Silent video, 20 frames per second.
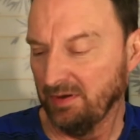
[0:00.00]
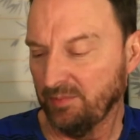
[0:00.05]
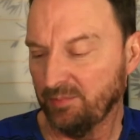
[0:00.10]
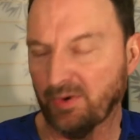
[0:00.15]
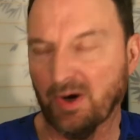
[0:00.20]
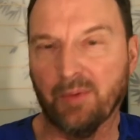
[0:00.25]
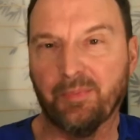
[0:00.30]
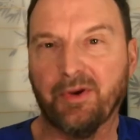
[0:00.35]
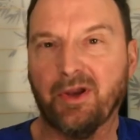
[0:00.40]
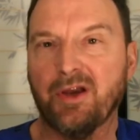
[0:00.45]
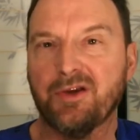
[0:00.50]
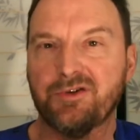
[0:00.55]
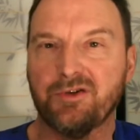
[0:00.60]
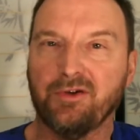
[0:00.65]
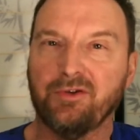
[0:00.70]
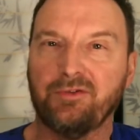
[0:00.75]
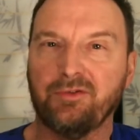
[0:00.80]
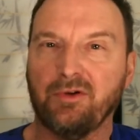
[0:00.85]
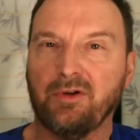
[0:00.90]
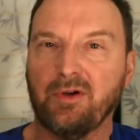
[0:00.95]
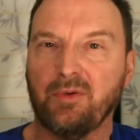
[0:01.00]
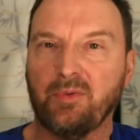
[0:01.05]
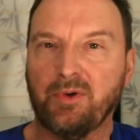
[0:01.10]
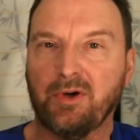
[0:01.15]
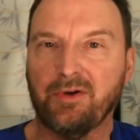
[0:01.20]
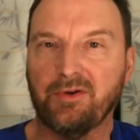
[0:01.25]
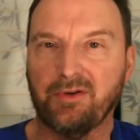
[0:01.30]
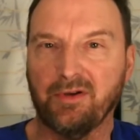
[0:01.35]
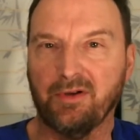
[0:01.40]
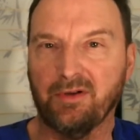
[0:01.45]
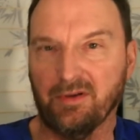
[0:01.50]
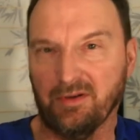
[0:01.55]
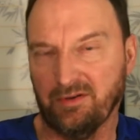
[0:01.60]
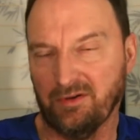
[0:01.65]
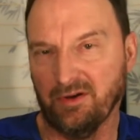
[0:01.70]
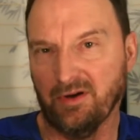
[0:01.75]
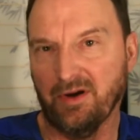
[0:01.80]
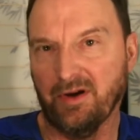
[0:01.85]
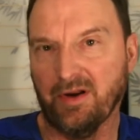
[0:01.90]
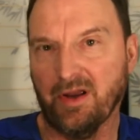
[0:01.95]
propagation is really weird to,
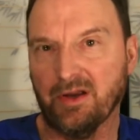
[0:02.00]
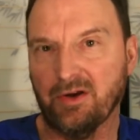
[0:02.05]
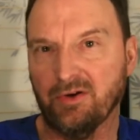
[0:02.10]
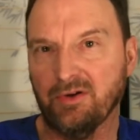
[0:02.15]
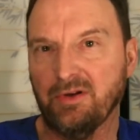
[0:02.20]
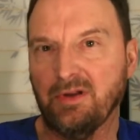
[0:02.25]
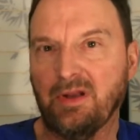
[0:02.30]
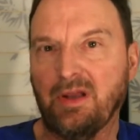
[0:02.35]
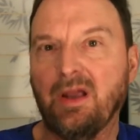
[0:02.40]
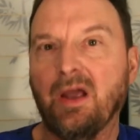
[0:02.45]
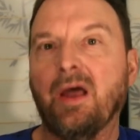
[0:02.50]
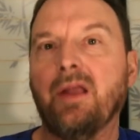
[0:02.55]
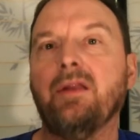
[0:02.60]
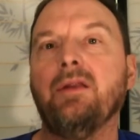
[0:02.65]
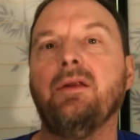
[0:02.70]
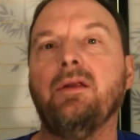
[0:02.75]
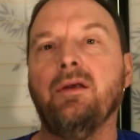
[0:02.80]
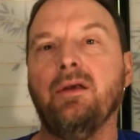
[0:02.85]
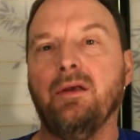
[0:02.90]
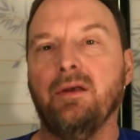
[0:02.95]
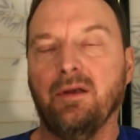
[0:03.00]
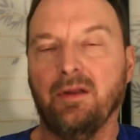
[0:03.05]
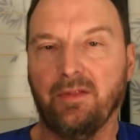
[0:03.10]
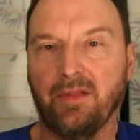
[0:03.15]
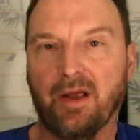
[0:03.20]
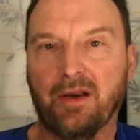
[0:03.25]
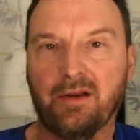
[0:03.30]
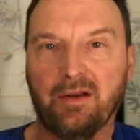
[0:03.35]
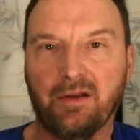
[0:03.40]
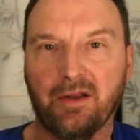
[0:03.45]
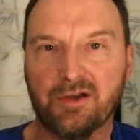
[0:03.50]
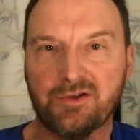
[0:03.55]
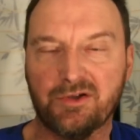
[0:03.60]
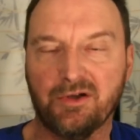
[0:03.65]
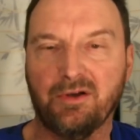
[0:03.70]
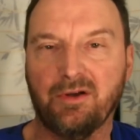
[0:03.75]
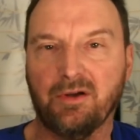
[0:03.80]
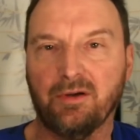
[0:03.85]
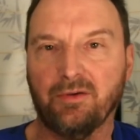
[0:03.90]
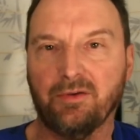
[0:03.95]
tonight. I couldn't get that
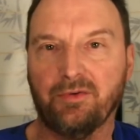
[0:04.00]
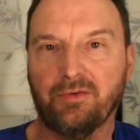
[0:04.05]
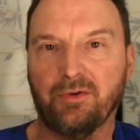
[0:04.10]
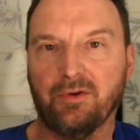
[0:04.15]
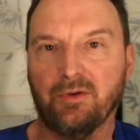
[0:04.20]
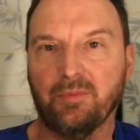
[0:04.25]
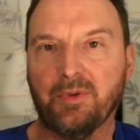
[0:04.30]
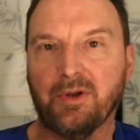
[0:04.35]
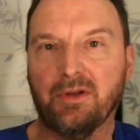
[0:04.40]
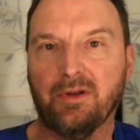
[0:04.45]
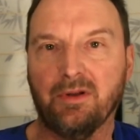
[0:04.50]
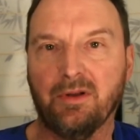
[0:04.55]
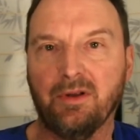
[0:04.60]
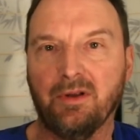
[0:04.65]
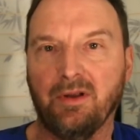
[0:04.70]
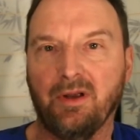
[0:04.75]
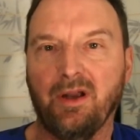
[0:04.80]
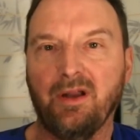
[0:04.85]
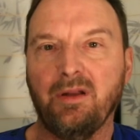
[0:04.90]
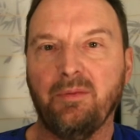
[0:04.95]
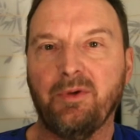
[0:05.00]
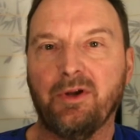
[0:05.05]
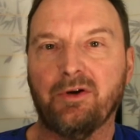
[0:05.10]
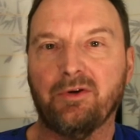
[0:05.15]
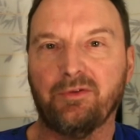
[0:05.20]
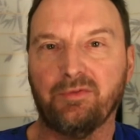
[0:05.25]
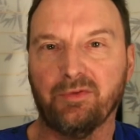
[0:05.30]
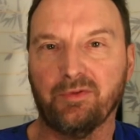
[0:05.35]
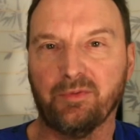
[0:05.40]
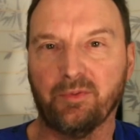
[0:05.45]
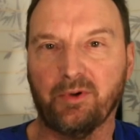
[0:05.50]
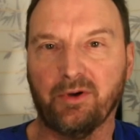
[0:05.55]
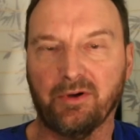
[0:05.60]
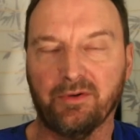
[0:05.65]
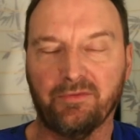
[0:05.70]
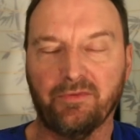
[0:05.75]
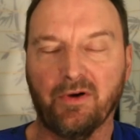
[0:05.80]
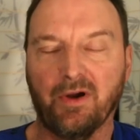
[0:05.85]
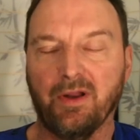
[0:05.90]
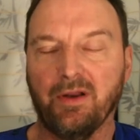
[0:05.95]
connection to go through, but 80 meters was
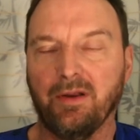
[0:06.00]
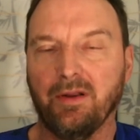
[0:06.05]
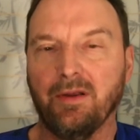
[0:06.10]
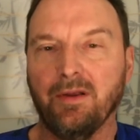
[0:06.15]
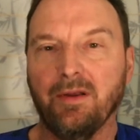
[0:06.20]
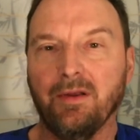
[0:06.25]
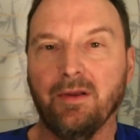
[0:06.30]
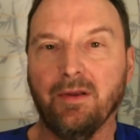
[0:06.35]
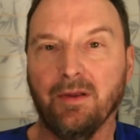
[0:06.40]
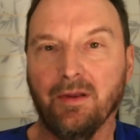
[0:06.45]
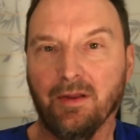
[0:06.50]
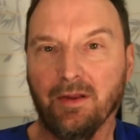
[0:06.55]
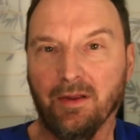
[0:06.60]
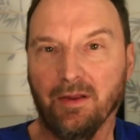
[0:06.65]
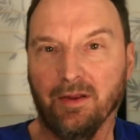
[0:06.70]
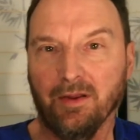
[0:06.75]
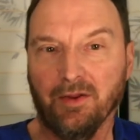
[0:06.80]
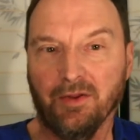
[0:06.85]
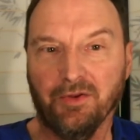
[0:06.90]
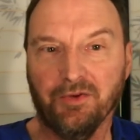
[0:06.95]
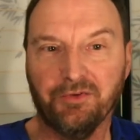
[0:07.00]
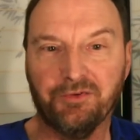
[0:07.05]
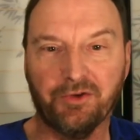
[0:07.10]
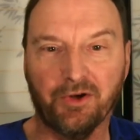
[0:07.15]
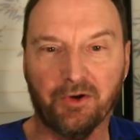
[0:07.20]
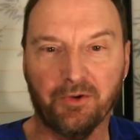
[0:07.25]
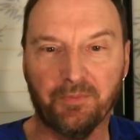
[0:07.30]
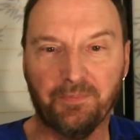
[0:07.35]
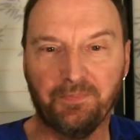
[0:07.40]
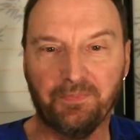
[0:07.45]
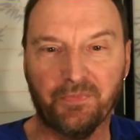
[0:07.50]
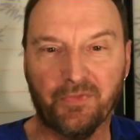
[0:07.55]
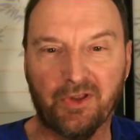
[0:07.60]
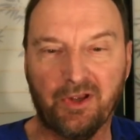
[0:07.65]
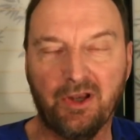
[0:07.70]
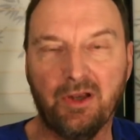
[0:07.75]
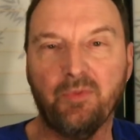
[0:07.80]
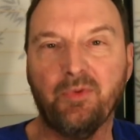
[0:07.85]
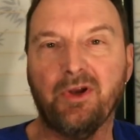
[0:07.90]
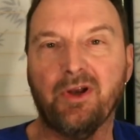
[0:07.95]
working fine. So
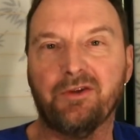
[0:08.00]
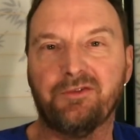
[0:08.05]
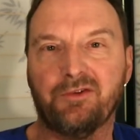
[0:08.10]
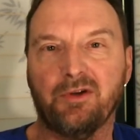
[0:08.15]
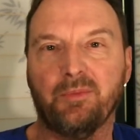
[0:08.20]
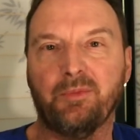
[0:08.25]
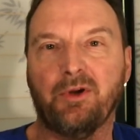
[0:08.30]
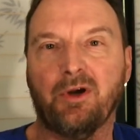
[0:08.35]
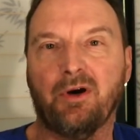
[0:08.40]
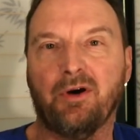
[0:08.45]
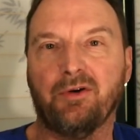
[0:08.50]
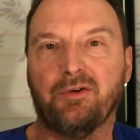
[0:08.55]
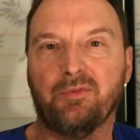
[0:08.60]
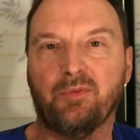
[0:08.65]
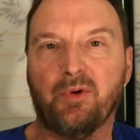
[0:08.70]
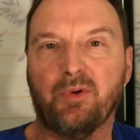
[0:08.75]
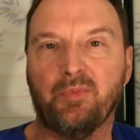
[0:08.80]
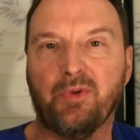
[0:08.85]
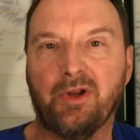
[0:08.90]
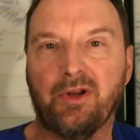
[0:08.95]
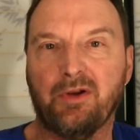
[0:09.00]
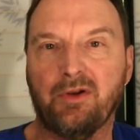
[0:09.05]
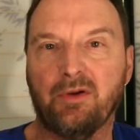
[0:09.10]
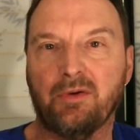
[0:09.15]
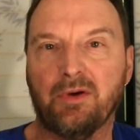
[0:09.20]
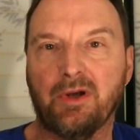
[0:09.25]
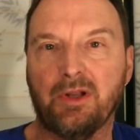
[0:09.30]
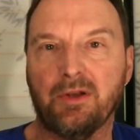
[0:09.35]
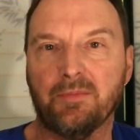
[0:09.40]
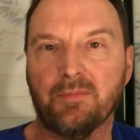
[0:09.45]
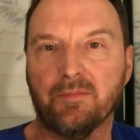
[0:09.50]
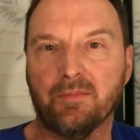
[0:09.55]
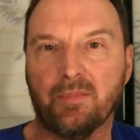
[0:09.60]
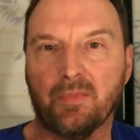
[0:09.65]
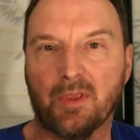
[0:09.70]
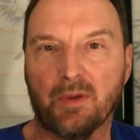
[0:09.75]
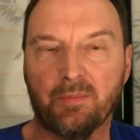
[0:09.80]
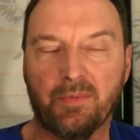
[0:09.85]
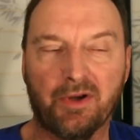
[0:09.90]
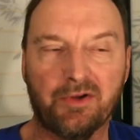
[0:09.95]
Kiwi SDR is one way to do it,
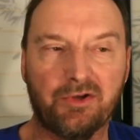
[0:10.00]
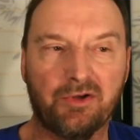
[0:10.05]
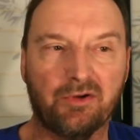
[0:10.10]
but